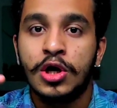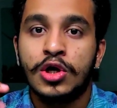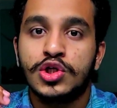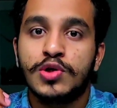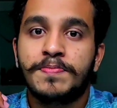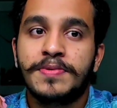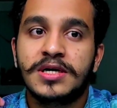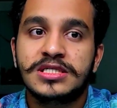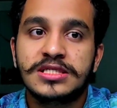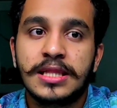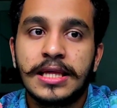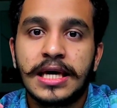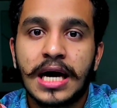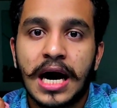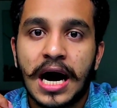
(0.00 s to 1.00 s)
So
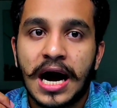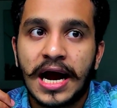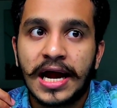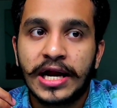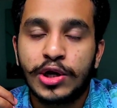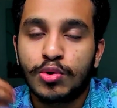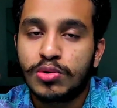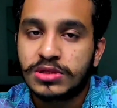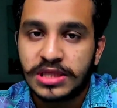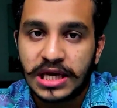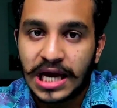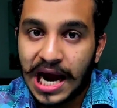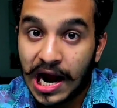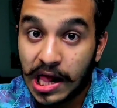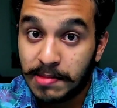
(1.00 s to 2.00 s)
personally, I don't
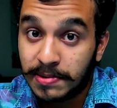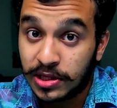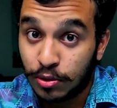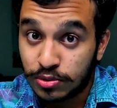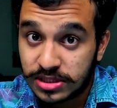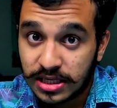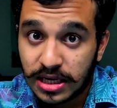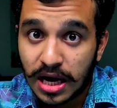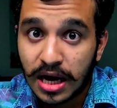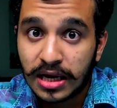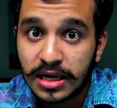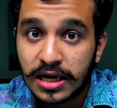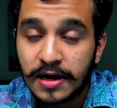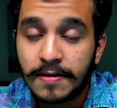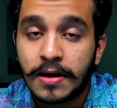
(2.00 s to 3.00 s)
think I'll be using
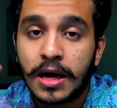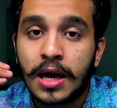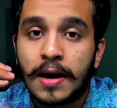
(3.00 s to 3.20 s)
Anki,